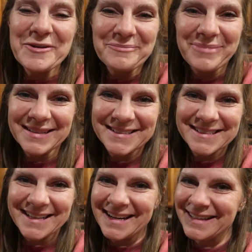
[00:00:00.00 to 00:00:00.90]

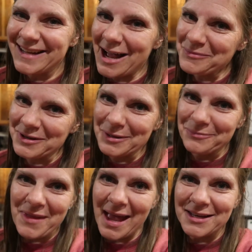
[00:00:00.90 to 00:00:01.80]
but I'm
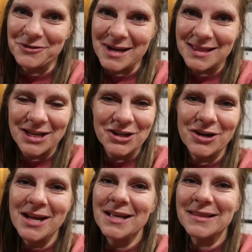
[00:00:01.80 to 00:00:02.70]
gonna end it right there.